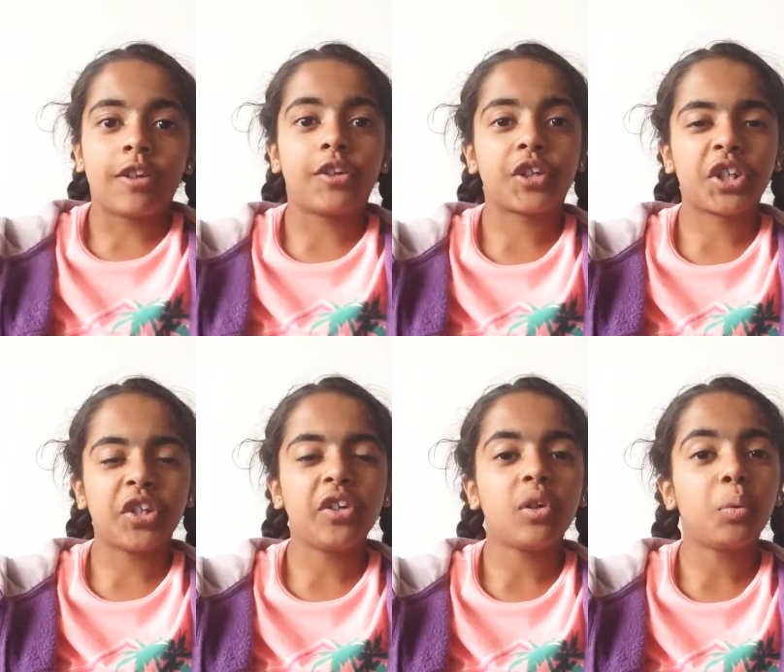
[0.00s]
Do
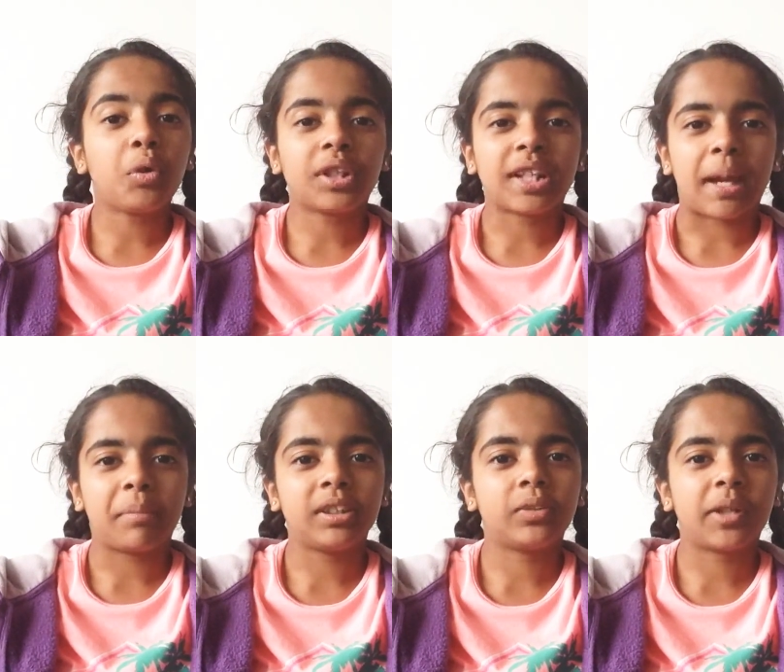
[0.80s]
you know what
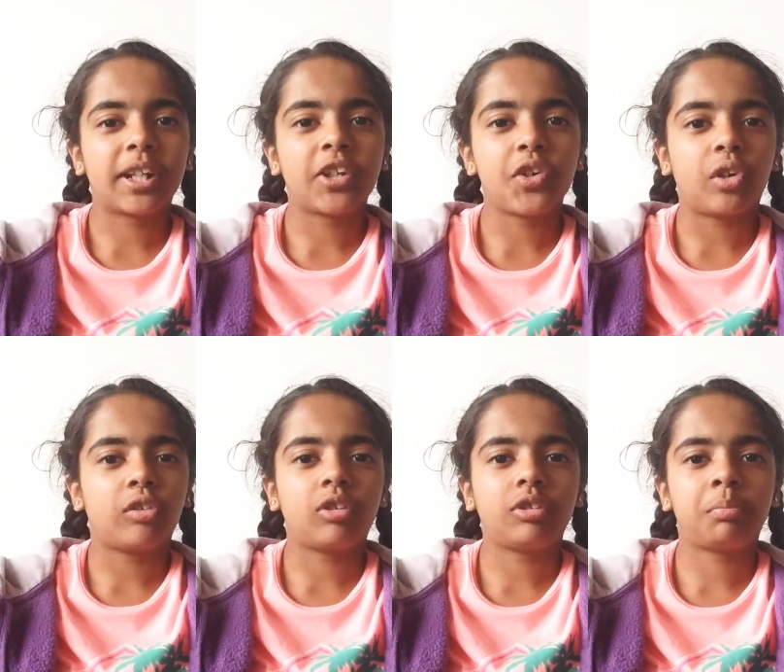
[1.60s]
happens when your
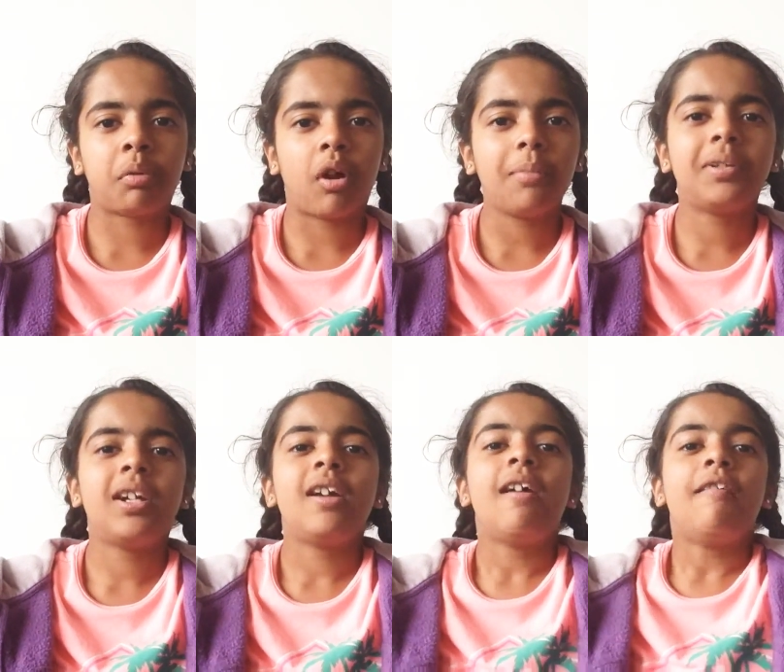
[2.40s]
knuckles pop?
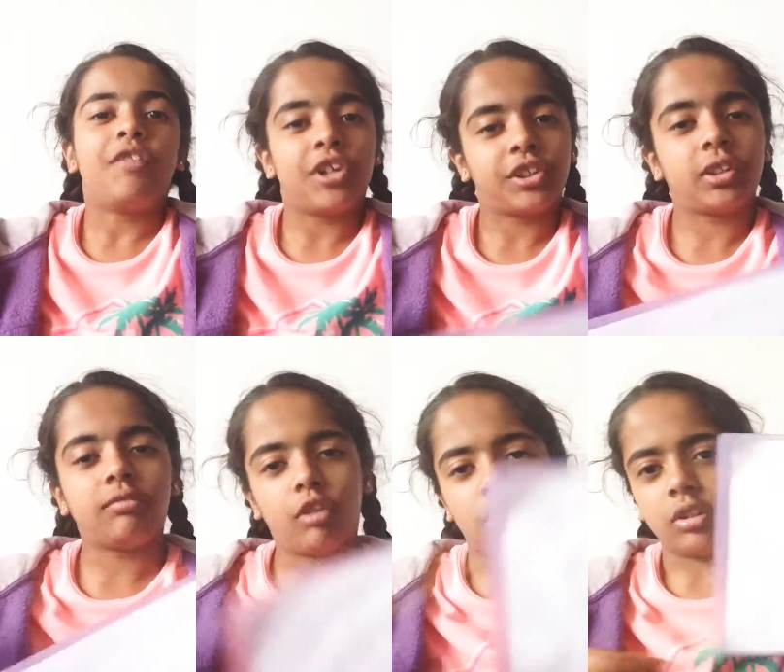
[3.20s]
First
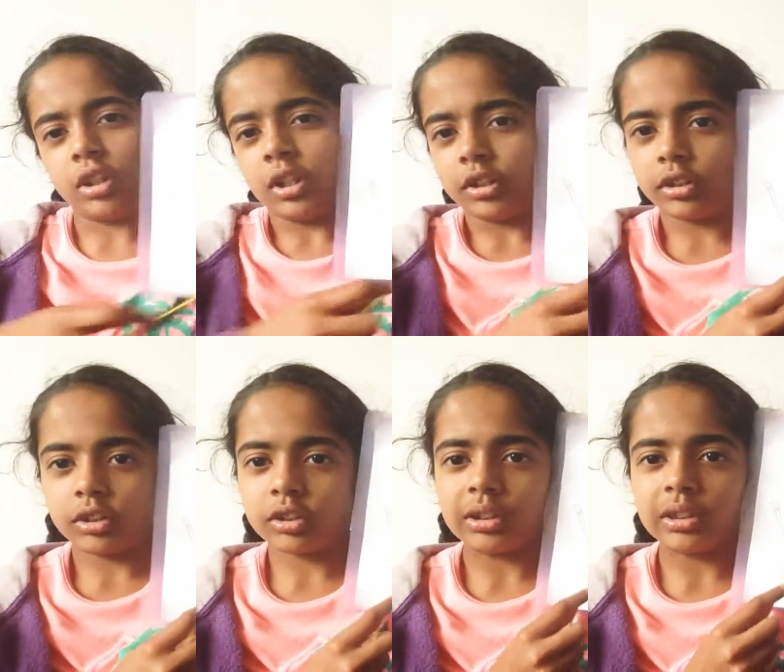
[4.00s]
of all,
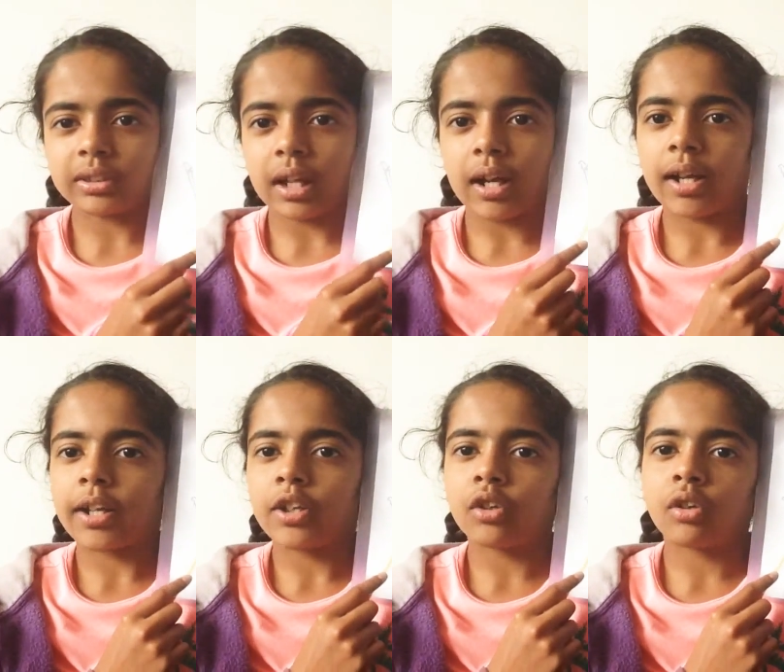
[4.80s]
knuckles are
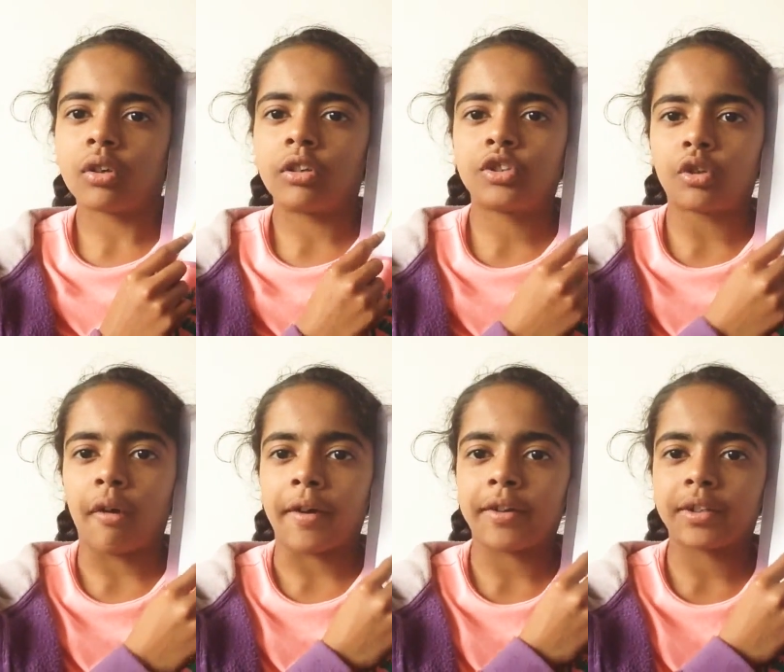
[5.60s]
your
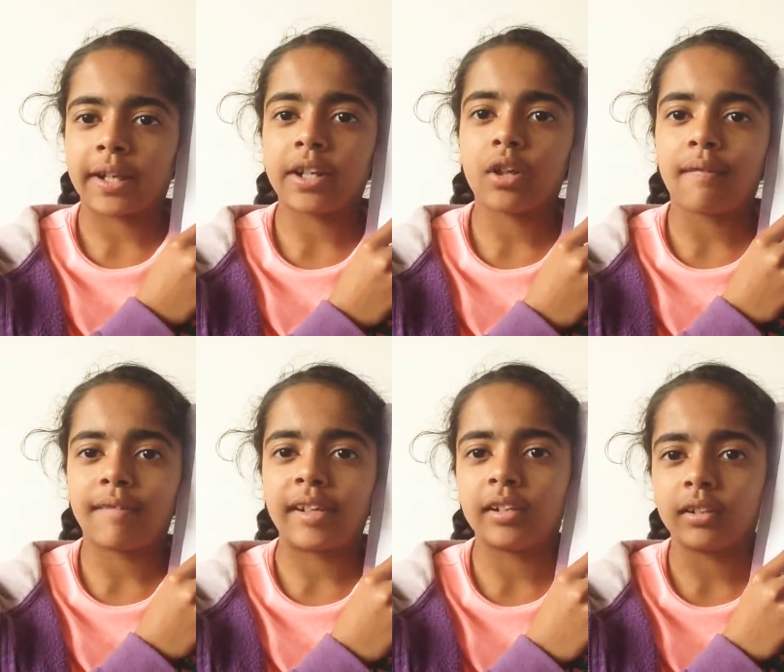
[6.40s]
joints in your
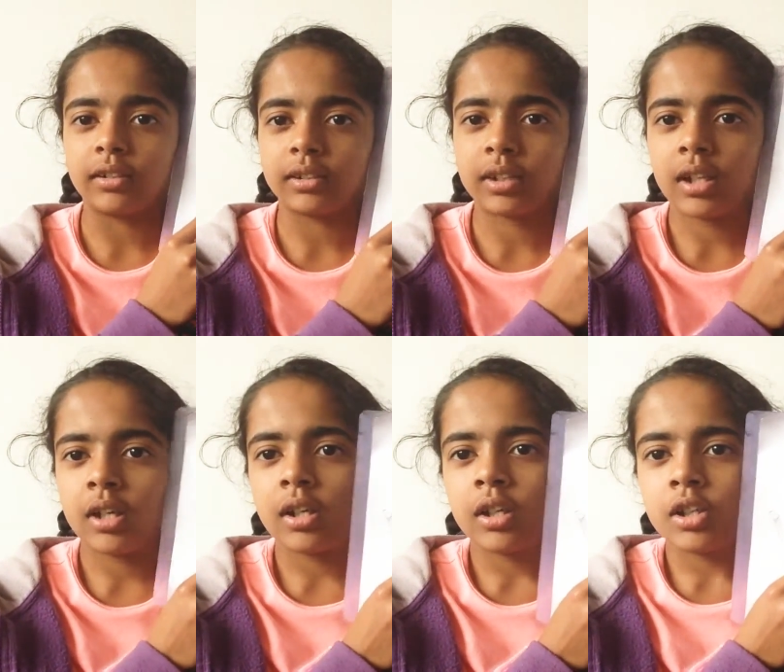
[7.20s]
fingers.
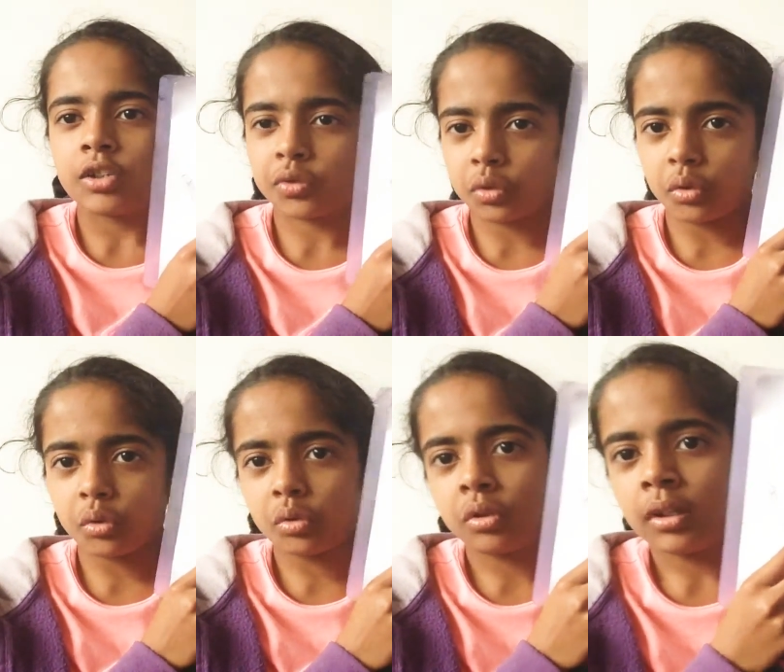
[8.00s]

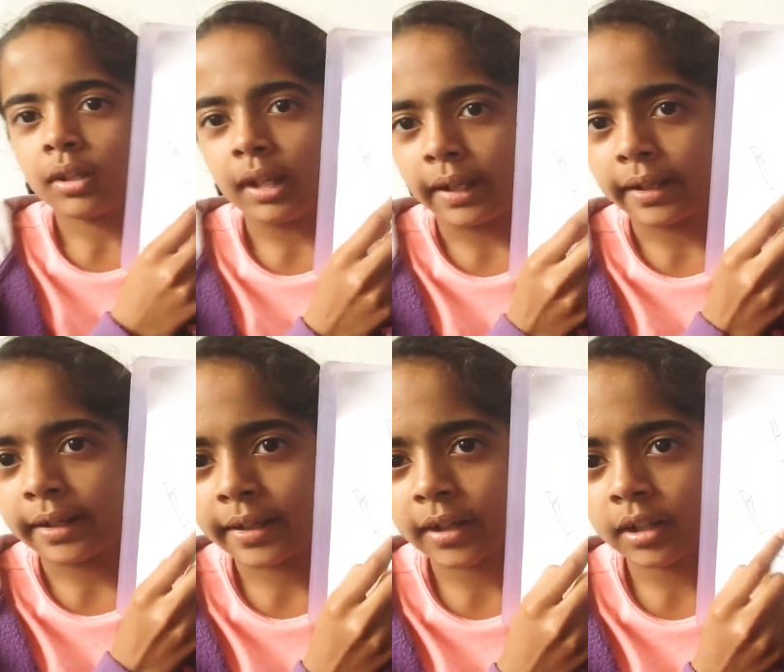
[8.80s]
So, like
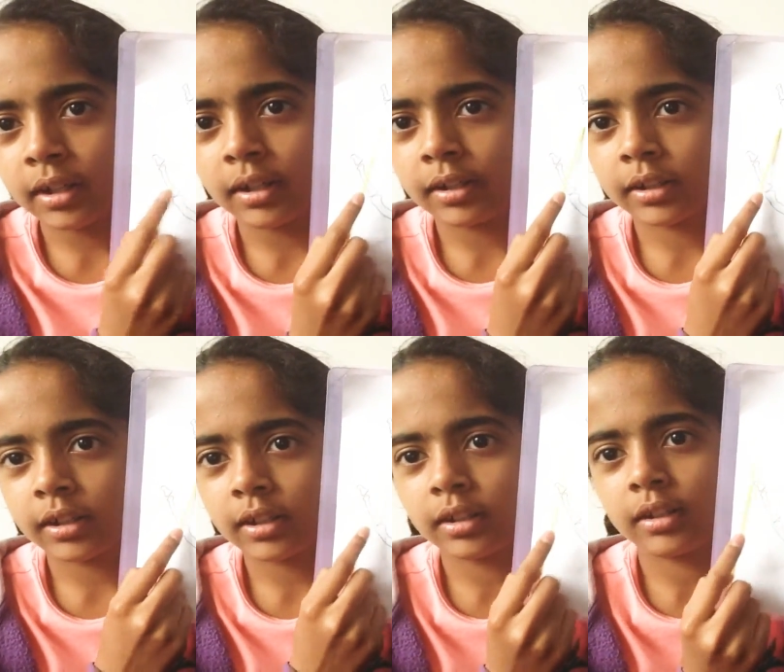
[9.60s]
here,
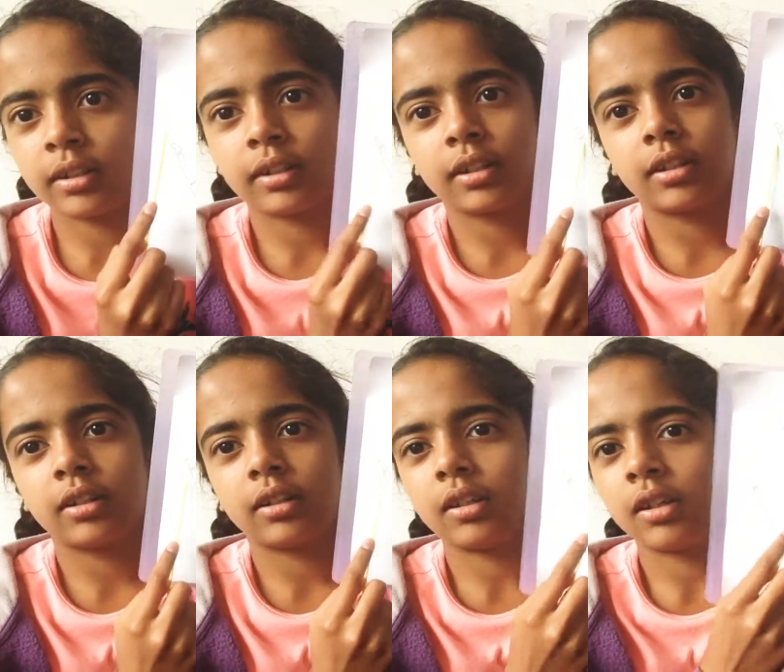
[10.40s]
here,
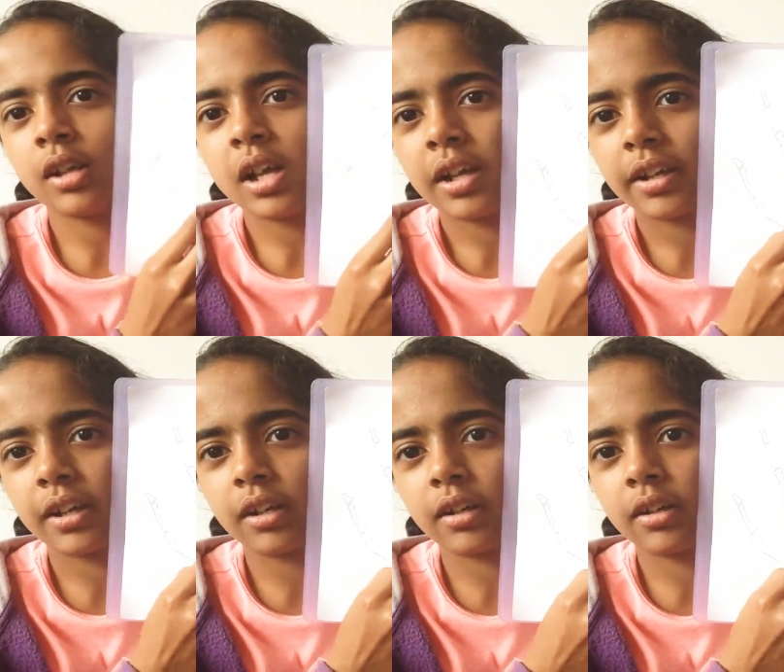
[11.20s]
here,
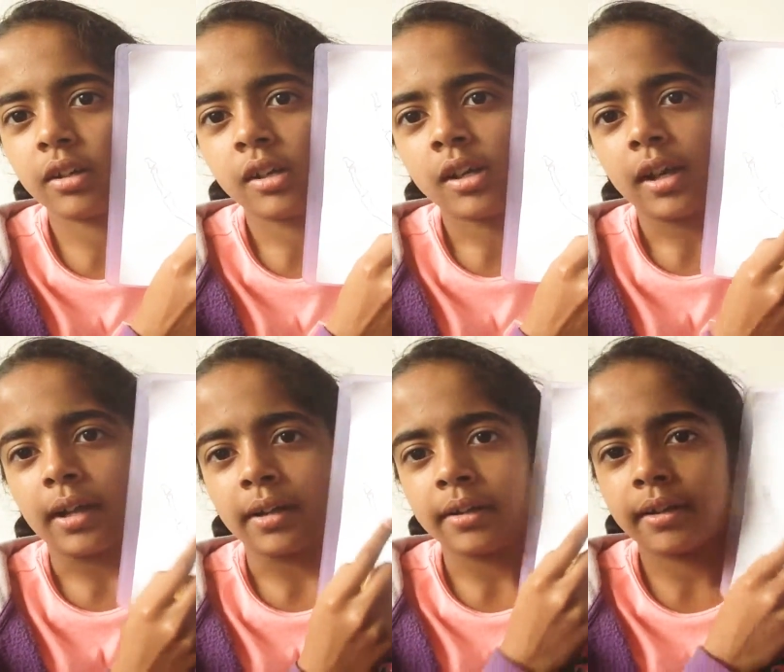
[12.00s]
here,
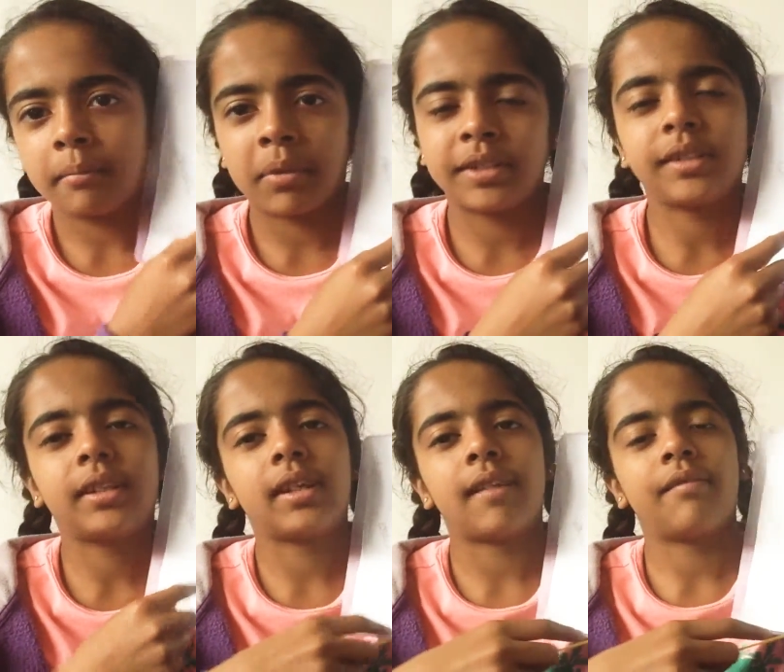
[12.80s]
and
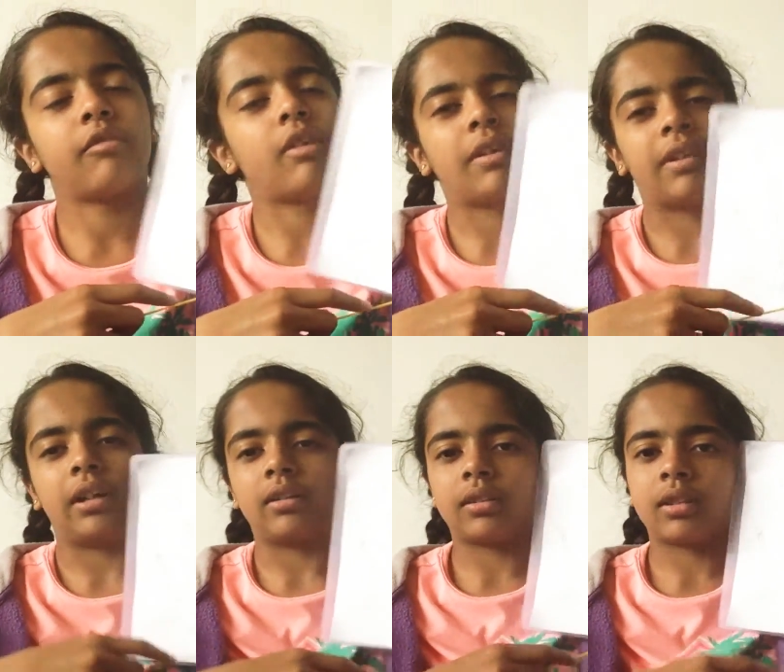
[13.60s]
basically everywhere
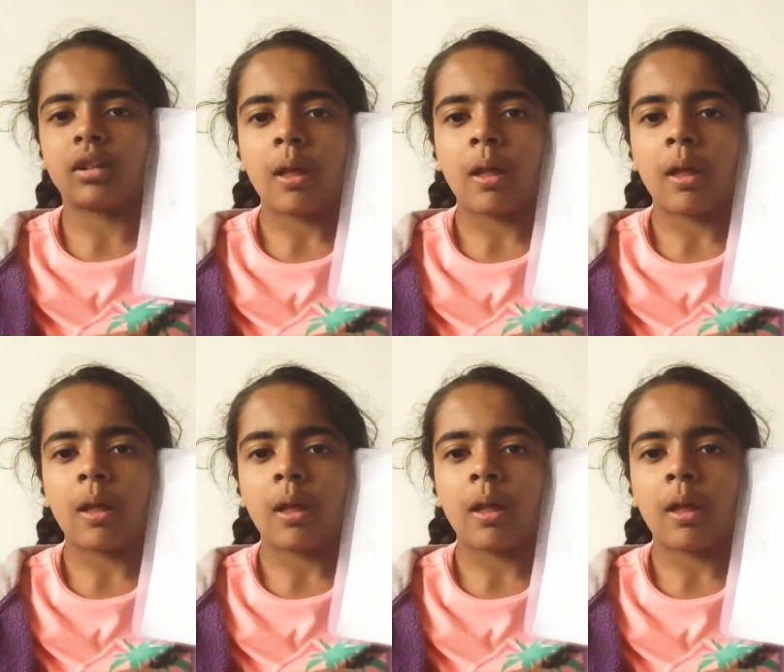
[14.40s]
else.